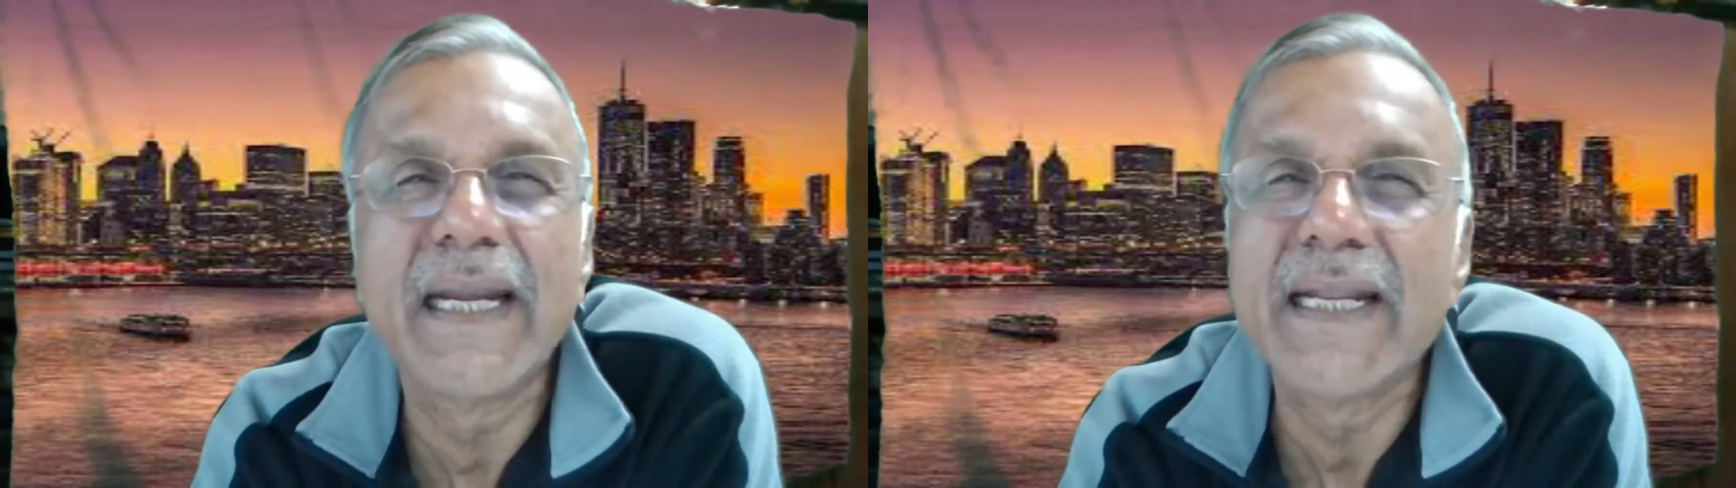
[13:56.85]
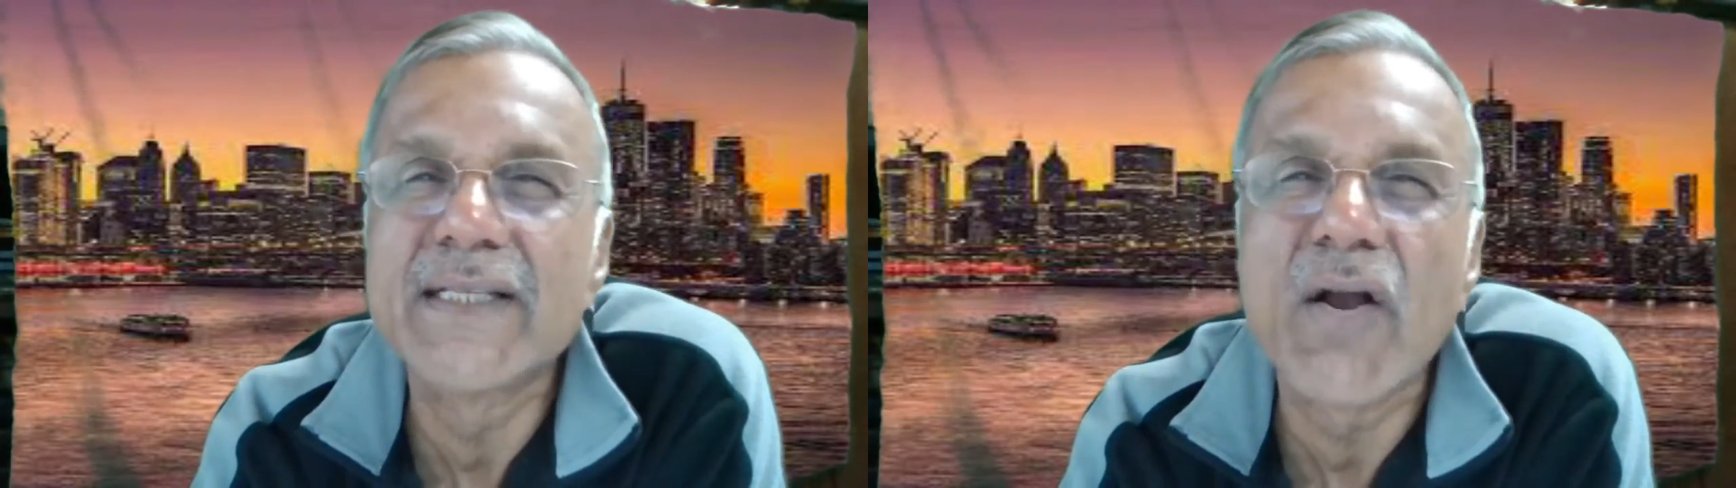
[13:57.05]

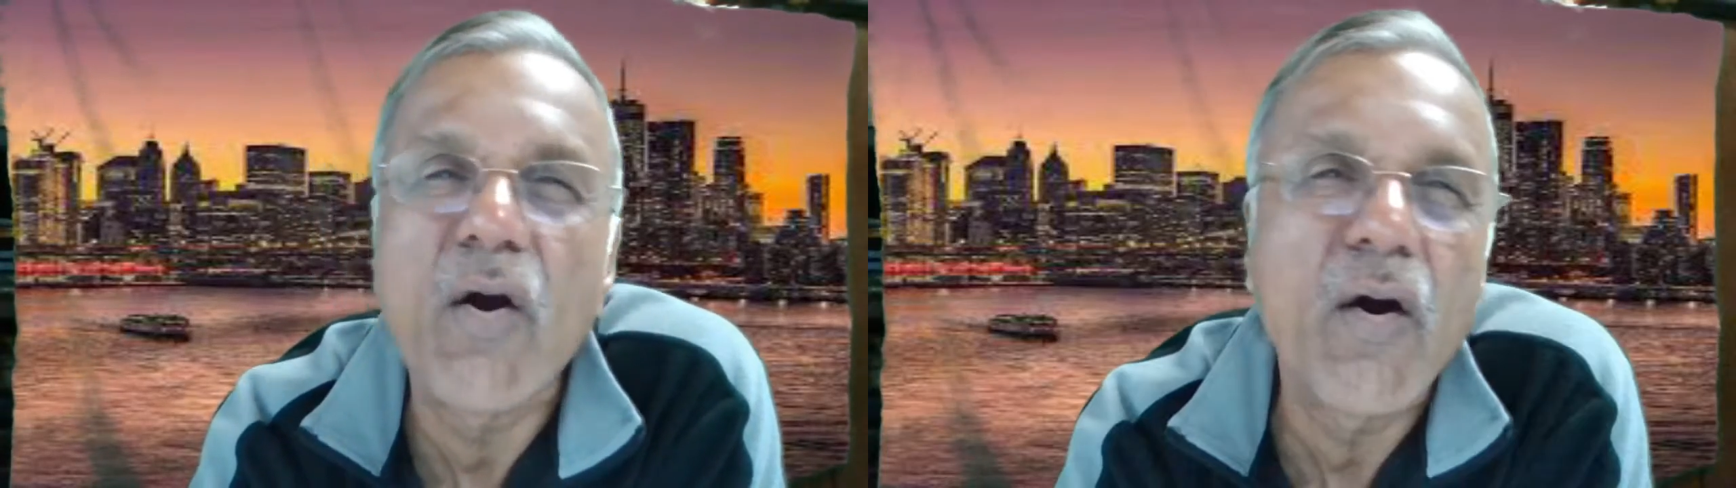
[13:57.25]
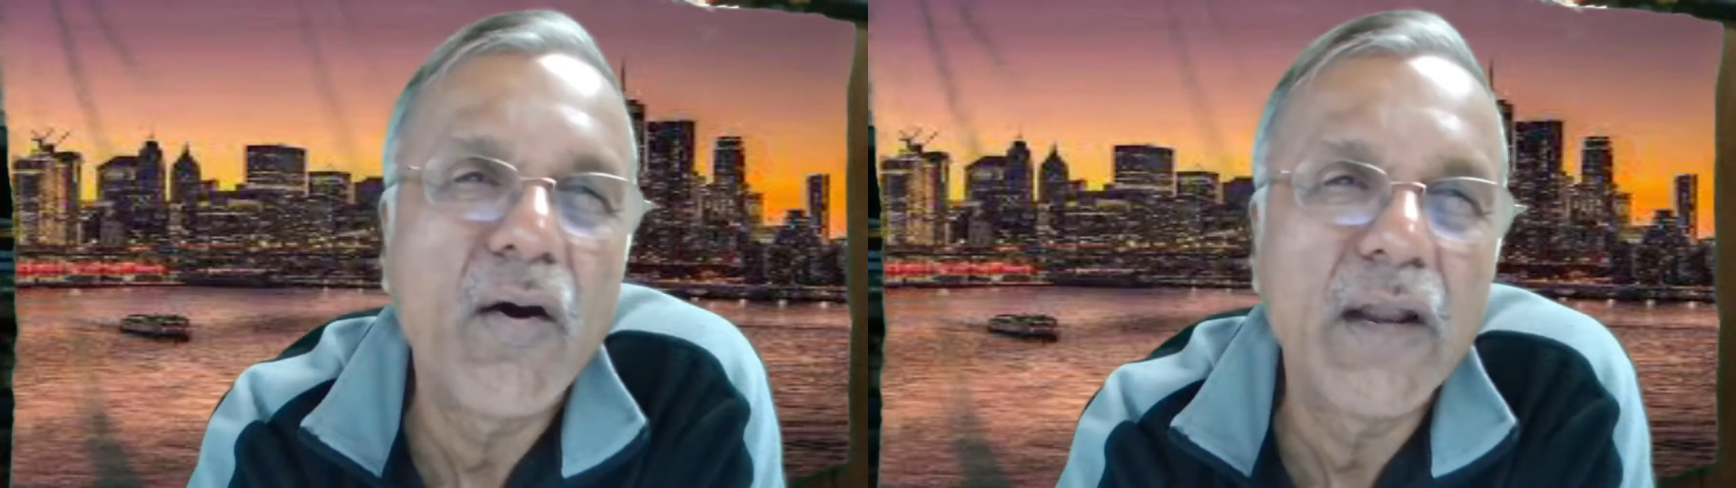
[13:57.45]
It is
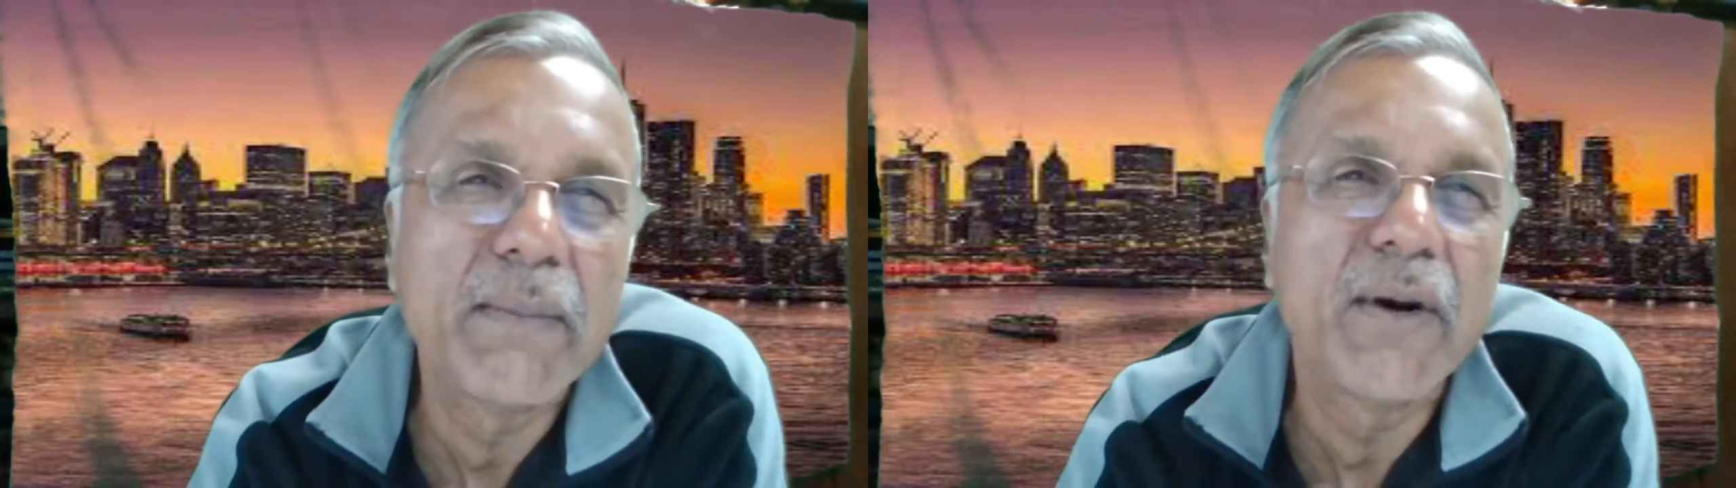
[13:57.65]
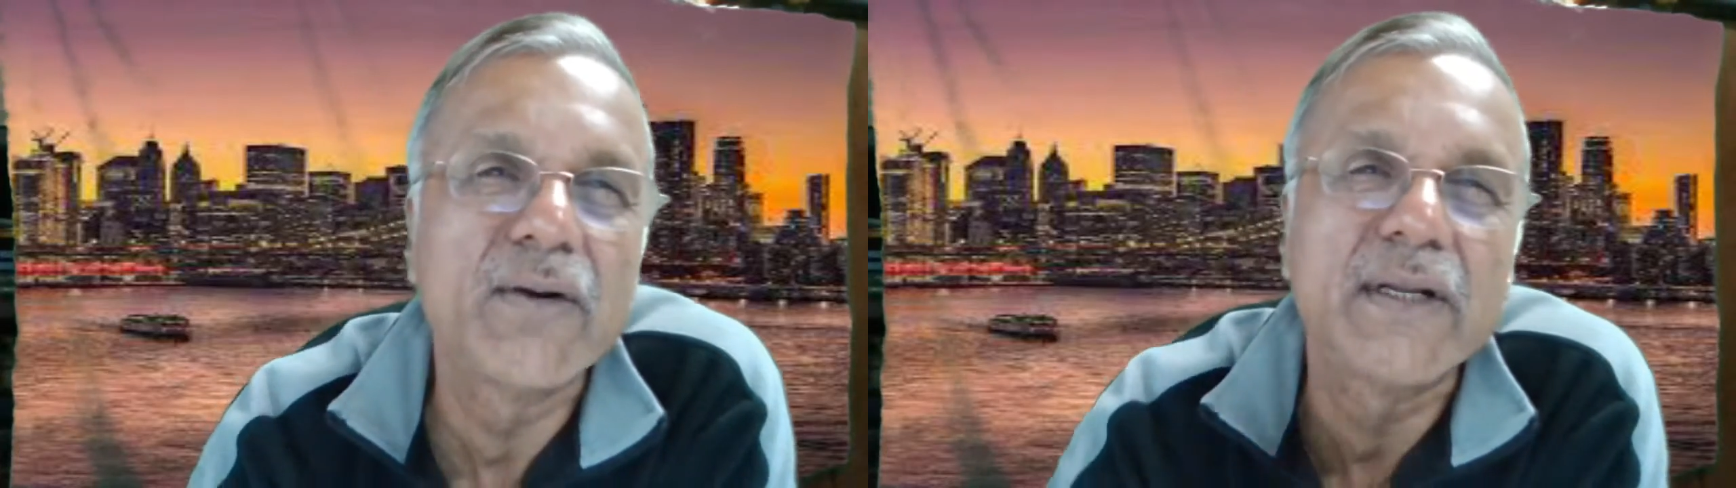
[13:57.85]
all
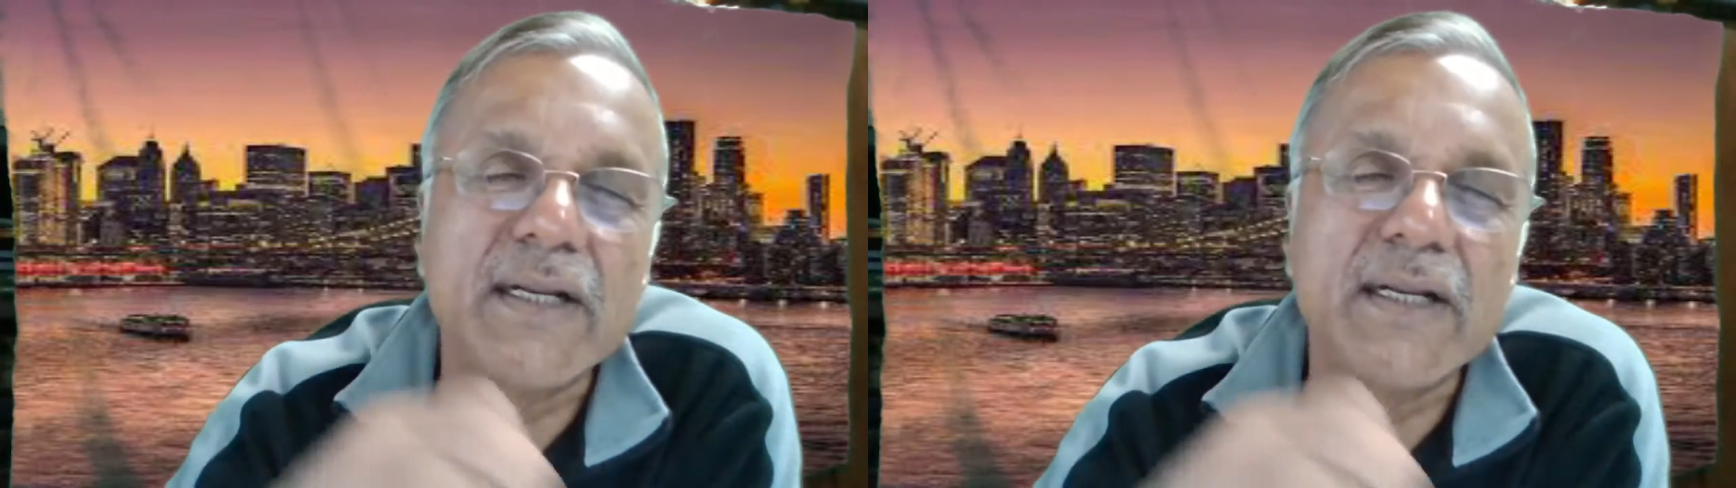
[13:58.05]
about